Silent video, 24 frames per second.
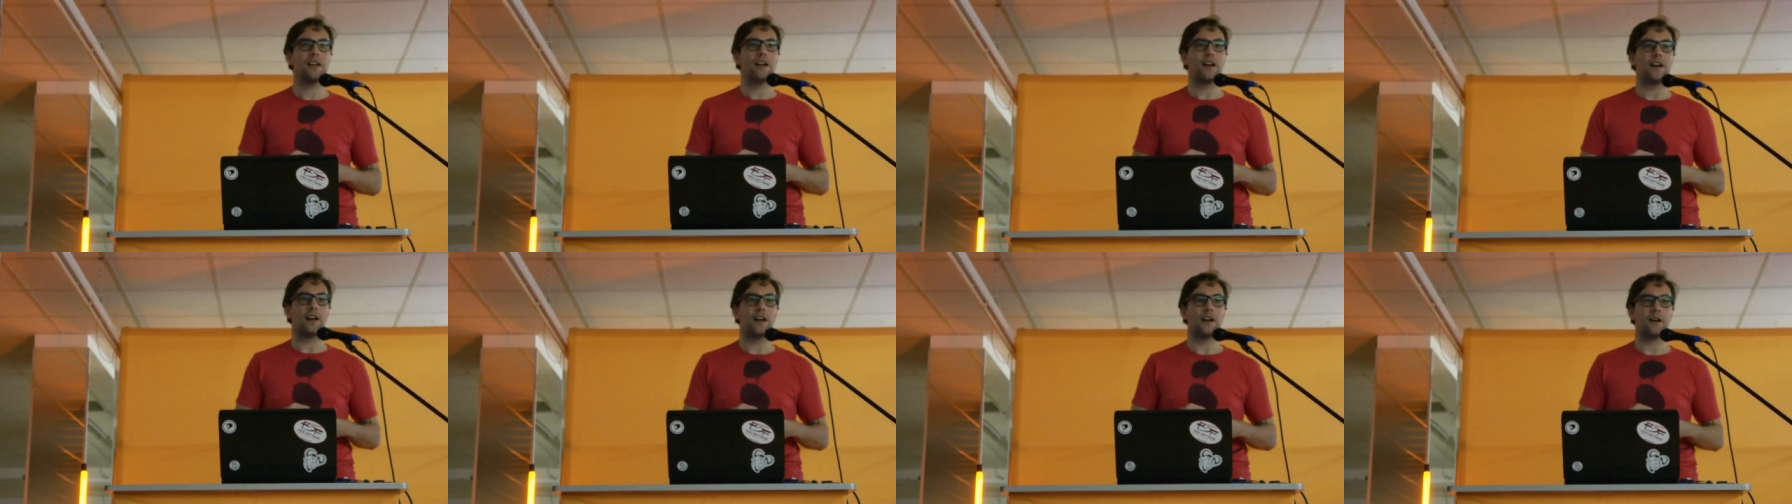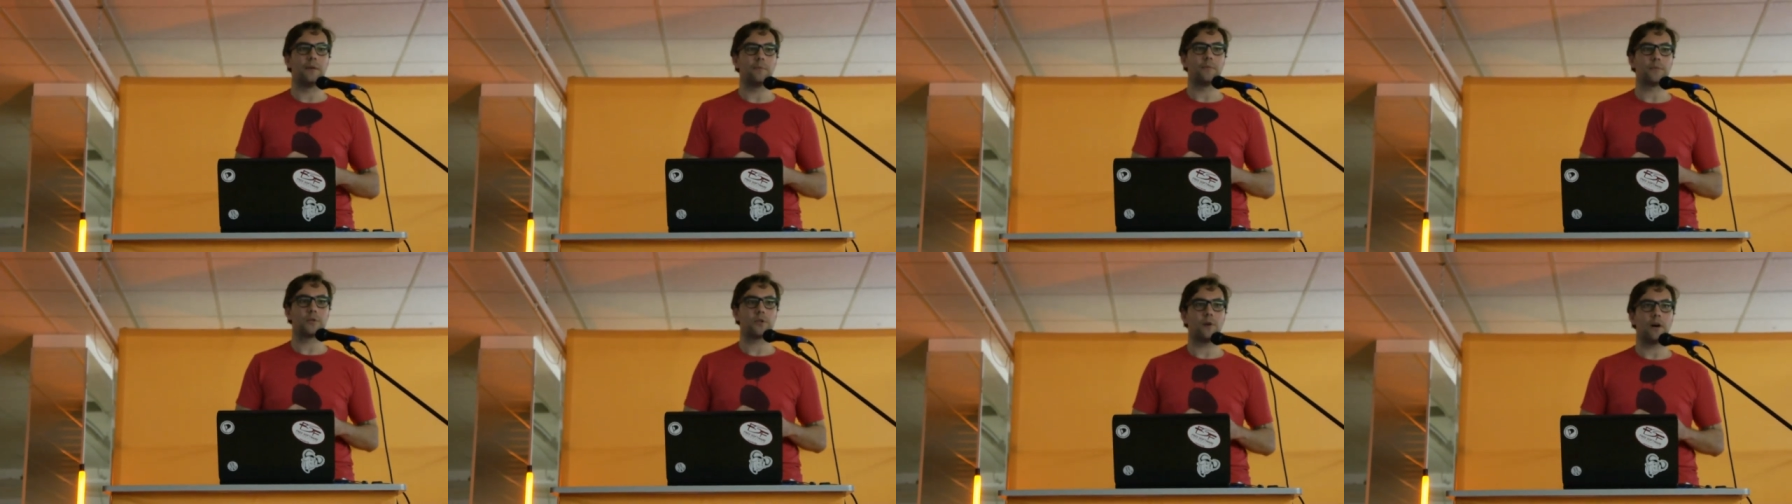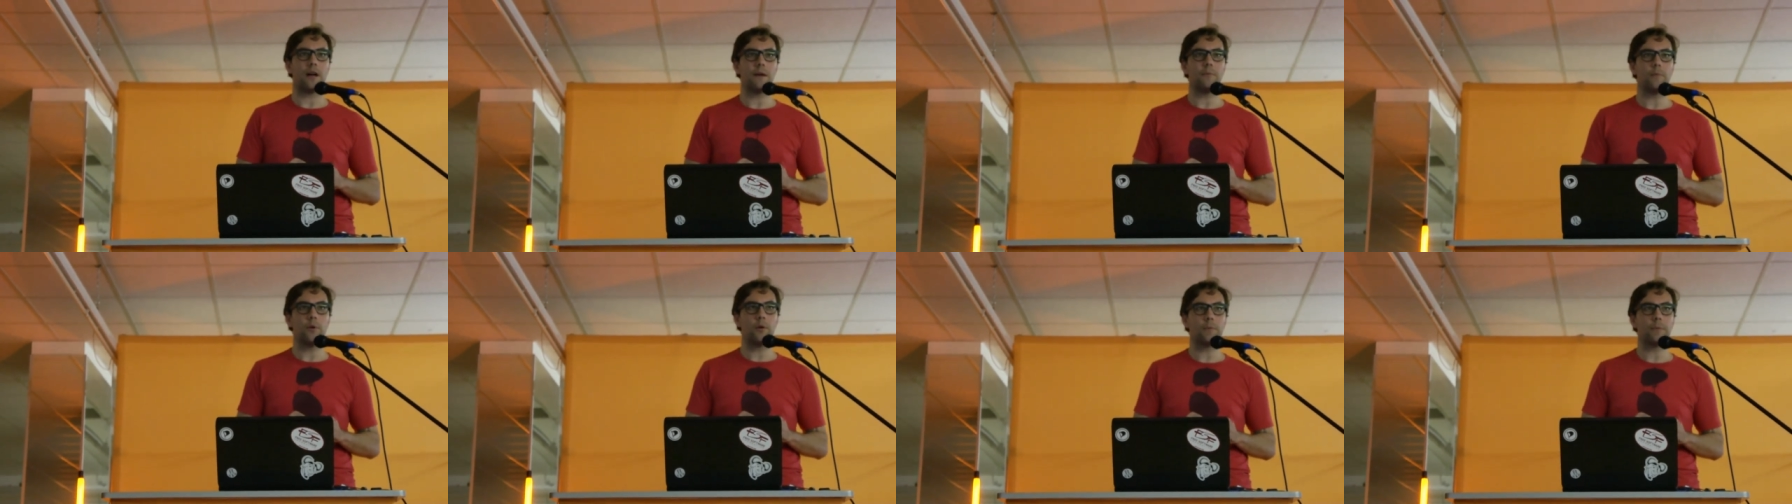Um, so
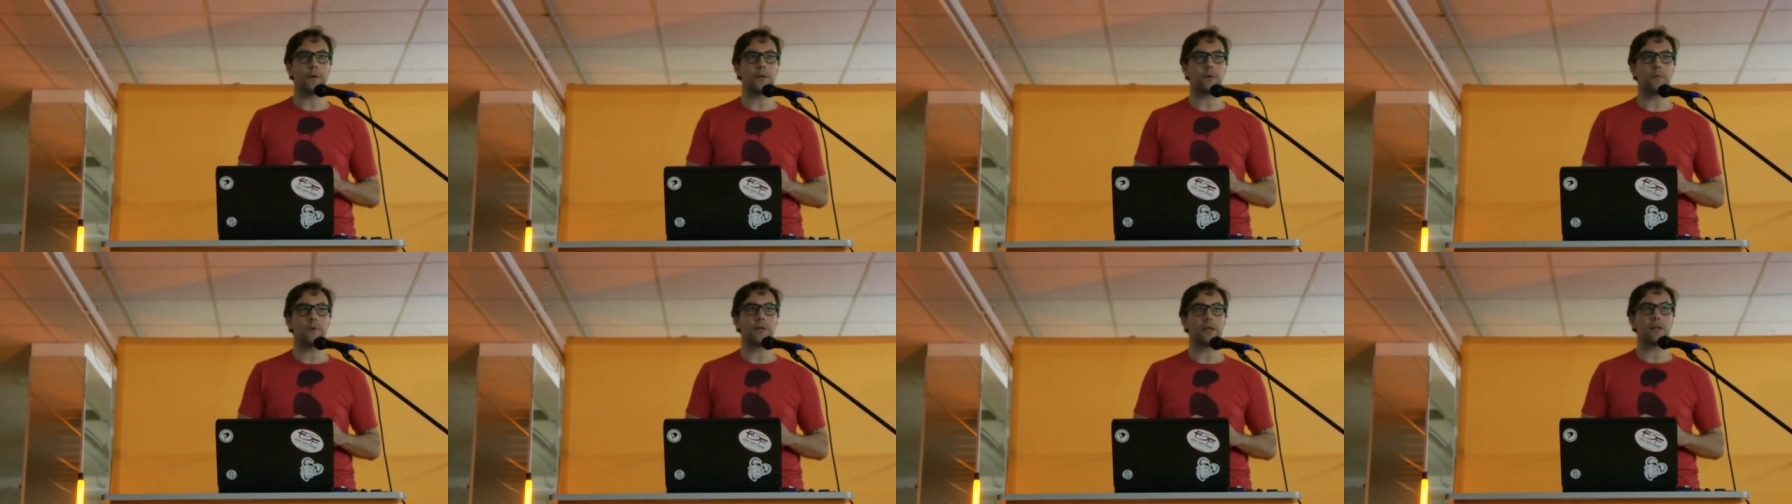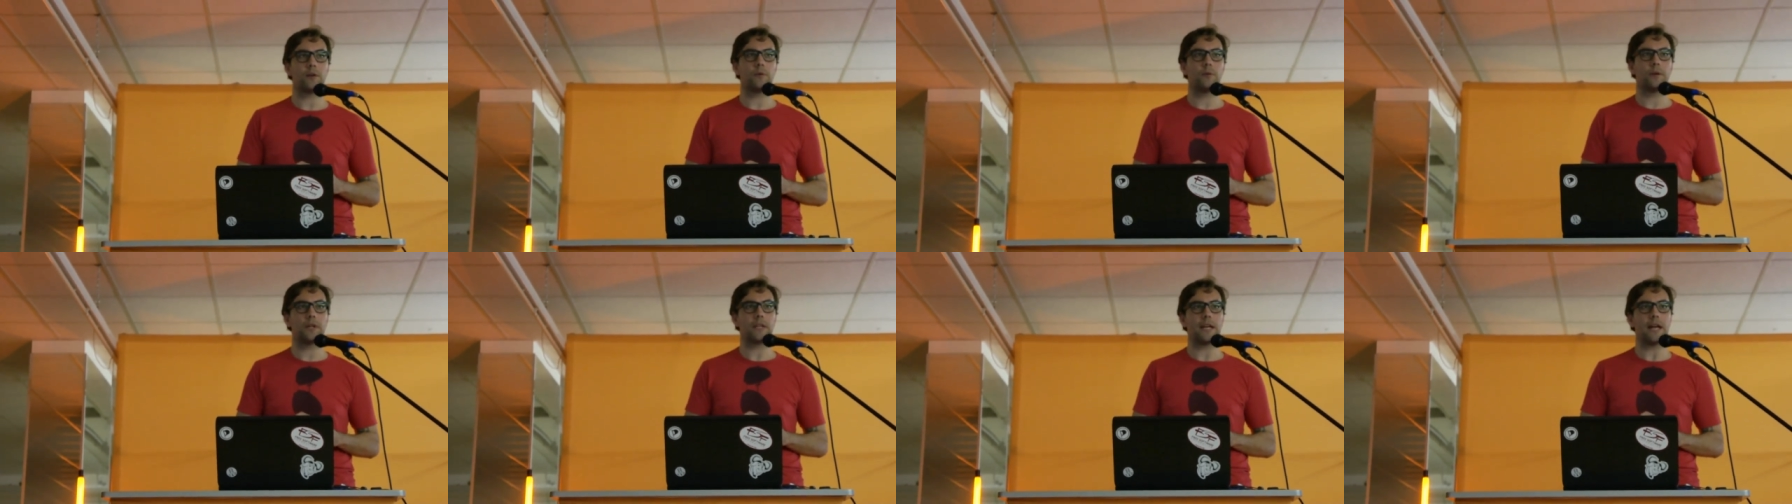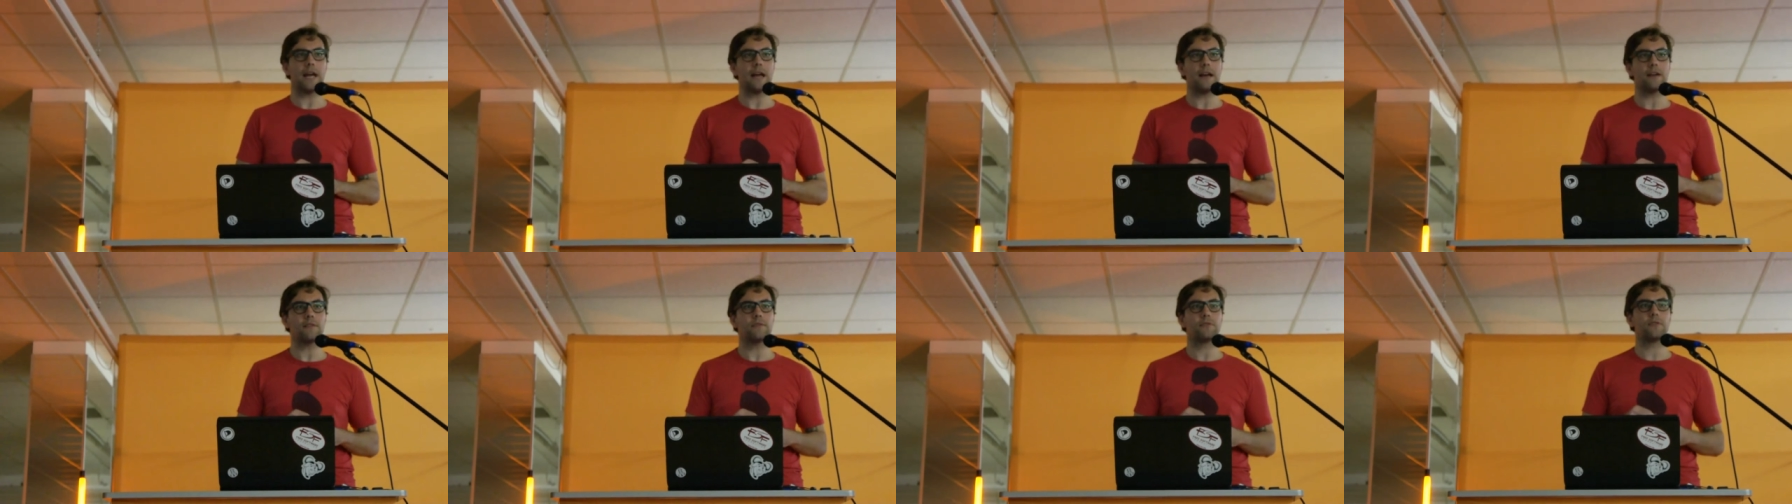I'm hoping we can really
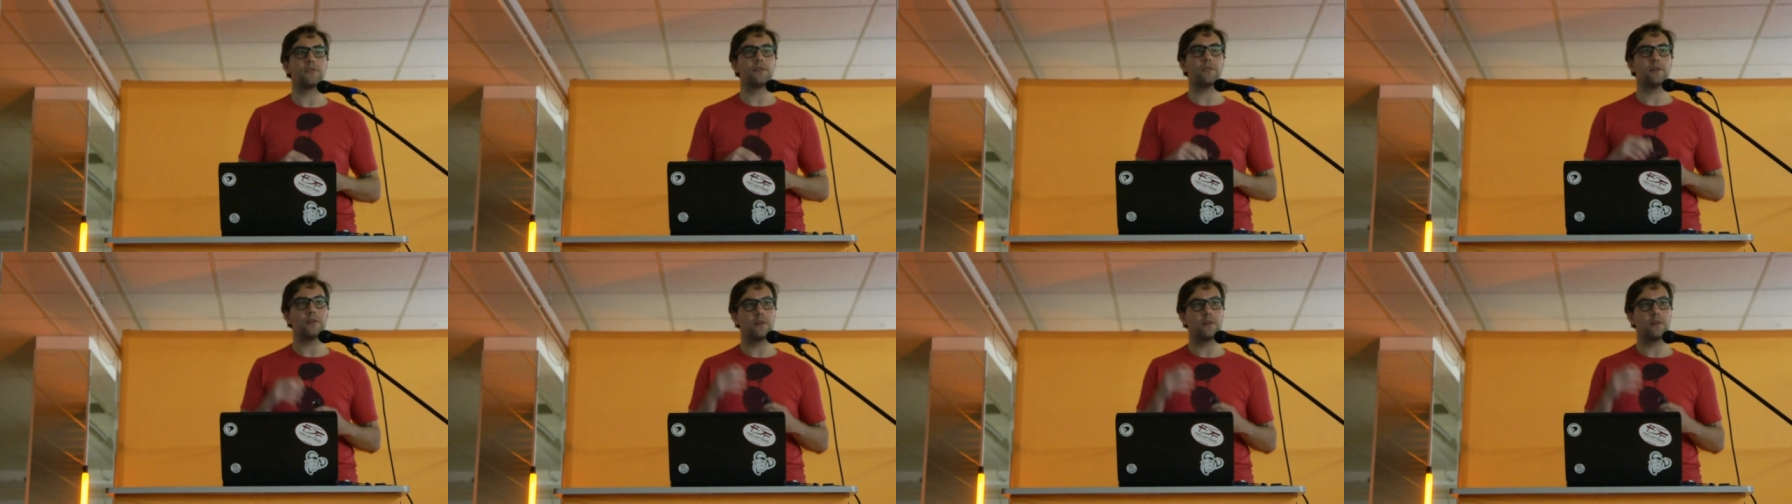have